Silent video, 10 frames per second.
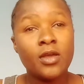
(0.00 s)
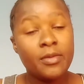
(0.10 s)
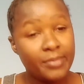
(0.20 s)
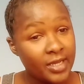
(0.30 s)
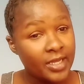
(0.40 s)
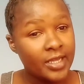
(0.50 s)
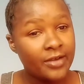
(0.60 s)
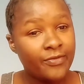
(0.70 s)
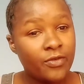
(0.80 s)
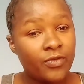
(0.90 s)
Be
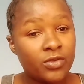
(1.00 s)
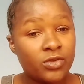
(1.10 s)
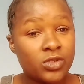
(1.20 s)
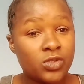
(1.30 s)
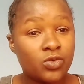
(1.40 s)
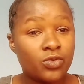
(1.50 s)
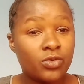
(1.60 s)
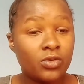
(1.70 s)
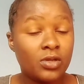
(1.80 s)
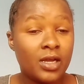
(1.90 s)
careful for those who
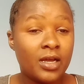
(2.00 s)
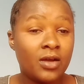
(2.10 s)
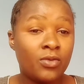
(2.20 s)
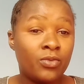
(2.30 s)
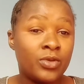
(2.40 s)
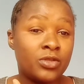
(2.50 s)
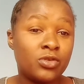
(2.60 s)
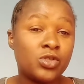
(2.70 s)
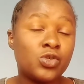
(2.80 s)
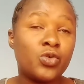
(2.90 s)
with
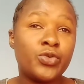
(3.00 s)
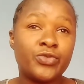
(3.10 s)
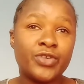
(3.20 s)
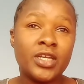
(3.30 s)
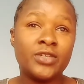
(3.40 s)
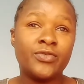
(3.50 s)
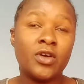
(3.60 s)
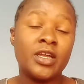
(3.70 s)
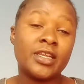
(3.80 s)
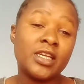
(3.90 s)
those who you write
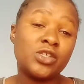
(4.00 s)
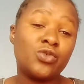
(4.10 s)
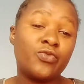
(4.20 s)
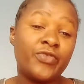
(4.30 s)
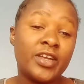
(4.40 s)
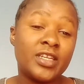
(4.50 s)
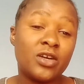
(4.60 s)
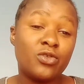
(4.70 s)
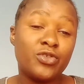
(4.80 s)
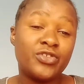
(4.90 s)
for. In case you find a
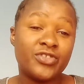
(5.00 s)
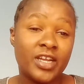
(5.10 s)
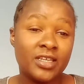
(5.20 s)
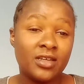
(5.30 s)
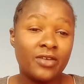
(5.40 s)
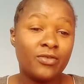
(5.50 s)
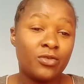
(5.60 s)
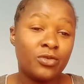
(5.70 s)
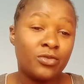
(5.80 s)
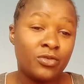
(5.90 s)

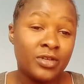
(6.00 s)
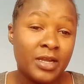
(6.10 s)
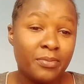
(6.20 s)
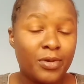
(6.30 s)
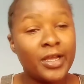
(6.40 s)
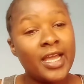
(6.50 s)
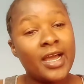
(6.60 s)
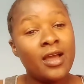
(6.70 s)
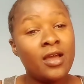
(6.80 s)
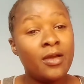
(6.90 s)
good
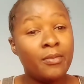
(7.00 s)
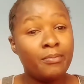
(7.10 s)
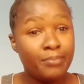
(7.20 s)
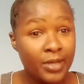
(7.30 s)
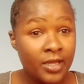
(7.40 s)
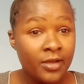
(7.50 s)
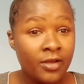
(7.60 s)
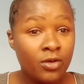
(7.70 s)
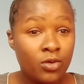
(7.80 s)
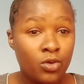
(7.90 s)
employer,
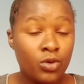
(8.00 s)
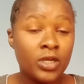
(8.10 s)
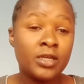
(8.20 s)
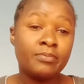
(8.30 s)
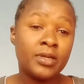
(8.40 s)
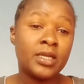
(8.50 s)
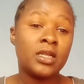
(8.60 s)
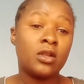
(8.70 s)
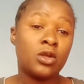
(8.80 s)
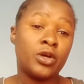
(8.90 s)
be good, be
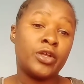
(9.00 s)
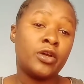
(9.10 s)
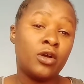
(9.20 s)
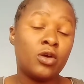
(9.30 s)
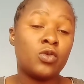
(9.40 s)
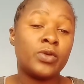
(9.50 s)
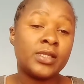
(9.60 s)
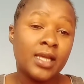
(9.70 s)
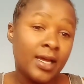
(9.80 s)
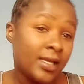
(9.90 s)
loyal.
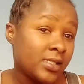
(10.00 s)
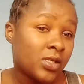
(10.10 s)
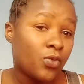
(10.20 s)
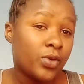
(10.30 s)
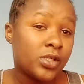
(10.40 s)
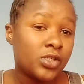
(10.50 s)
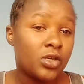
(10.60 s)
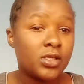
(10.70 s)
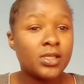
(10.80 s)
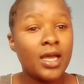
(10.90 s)
Always ask
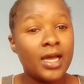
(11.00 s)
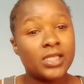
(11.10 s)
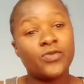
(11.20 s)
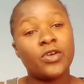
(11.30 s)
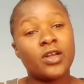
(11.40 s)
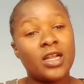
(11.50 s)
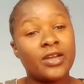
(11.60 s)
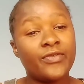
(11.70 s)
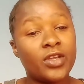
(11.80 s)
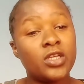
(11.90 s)
questions, ask for
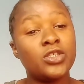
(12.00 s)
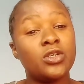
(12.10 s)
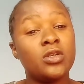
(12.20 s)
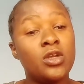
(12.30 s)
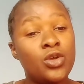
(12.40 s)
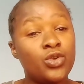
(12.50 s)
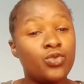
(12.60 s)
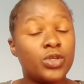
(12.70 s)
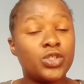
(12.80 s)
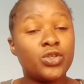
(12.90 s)
clarification
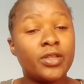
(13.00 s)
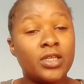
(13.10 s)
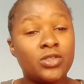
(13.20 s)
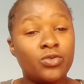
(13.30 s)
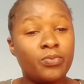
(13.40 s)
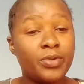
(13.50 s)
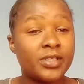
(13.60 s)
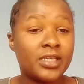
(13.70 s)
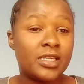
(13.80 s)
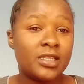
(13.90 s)
to ensure that you
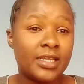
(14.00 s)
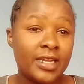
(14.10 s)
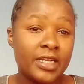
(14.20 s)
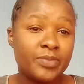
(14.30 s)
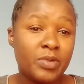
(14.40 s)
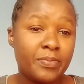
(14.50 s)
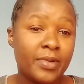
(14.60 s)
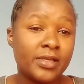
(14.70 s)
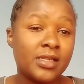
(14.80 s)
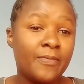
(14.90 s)
present the right papers.